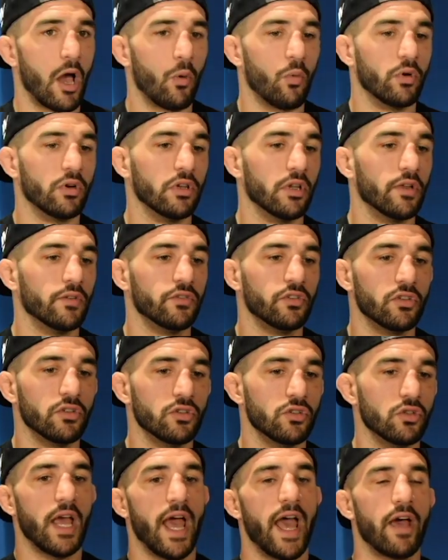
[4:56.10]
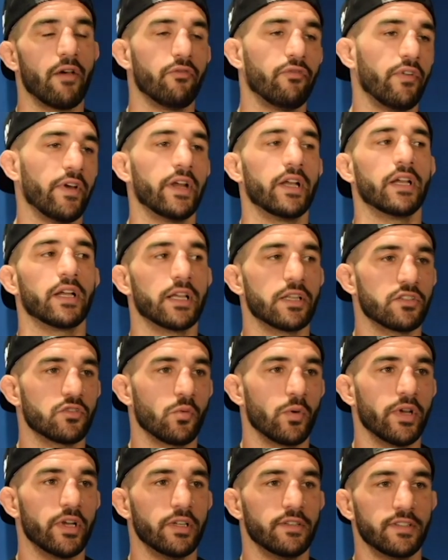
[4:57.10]
I would love to have fighting as a
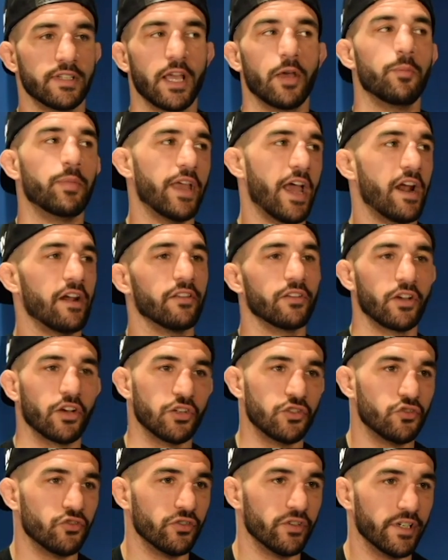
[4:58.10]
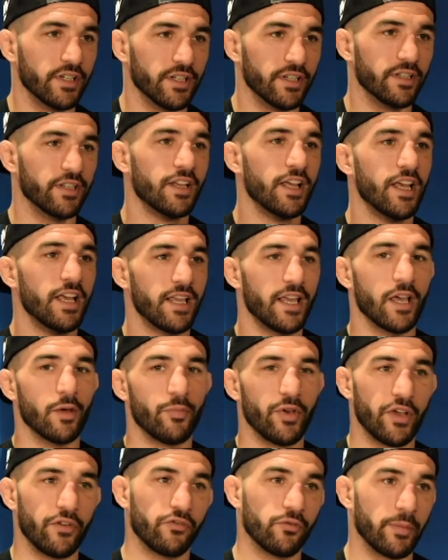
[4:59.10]
way to get me out of the country and yeah,
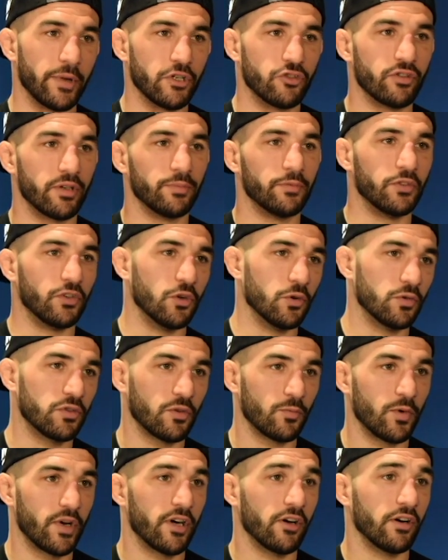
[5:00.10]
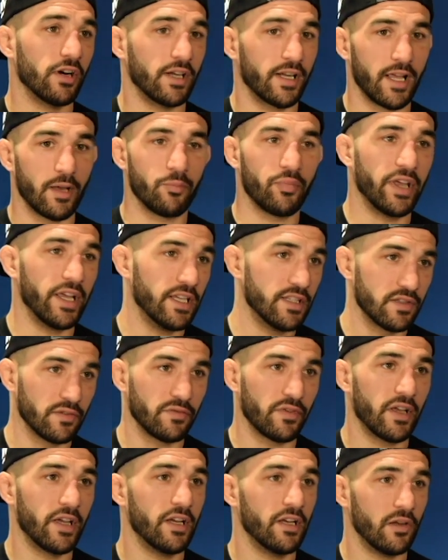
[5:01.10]
pay for my trip to go somewhere and get paid to
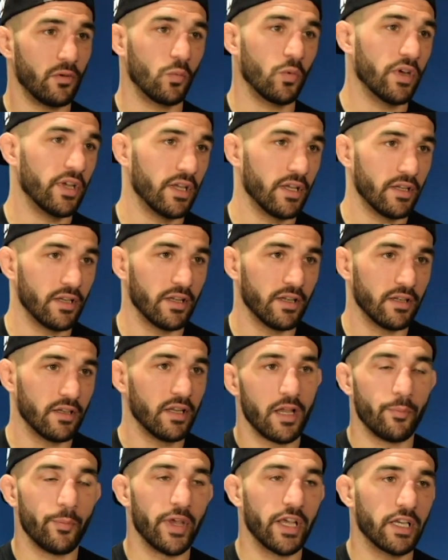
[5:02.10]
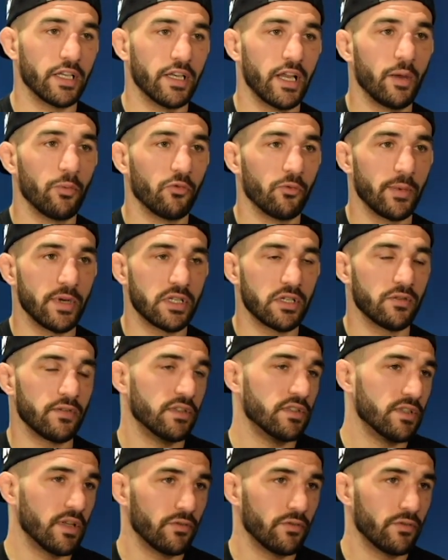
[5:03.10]
fight and win and, and make a name for myself. That's